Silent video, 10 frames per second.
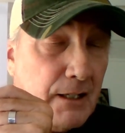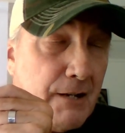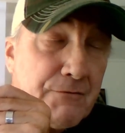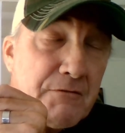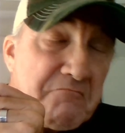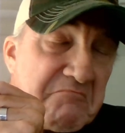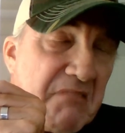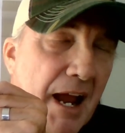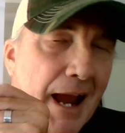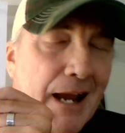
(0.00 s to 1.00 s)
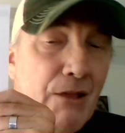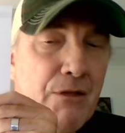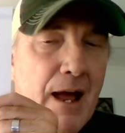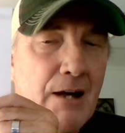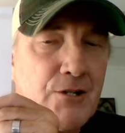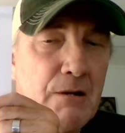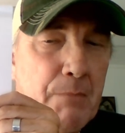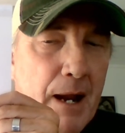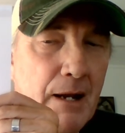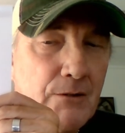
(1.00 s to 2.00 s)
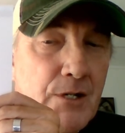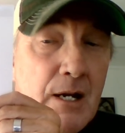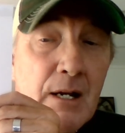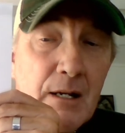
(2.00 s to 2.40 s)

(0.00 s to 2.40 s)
lift 8,000 pounds.